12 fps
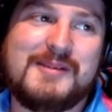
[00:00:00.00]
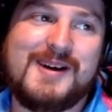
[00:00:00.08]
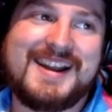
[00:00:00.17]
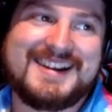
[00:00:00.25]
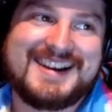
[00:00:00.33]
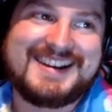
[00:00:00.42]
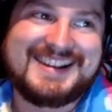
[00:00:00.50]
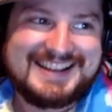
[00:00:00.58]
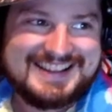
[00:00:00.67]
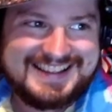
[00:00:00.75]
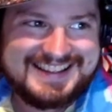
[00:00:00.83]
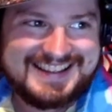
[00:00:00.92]
but...
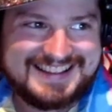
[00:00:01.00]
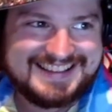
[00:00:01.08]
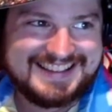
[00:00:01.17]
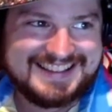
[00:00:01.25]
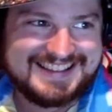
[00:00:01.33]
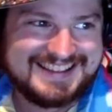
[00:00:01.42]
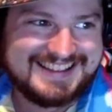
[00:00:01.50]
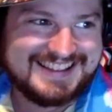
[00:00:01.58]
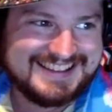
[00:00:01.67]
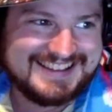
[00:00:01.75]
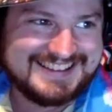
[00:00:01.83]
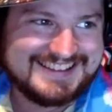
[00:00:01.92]

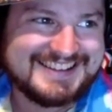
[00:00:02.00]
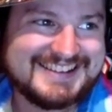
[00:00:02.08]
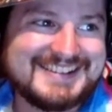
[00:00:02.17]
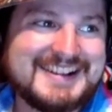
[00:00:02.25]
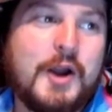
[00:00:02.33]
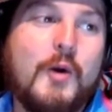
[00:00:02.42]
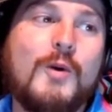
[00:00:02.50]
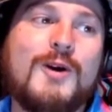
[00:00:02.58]
Cross that bridge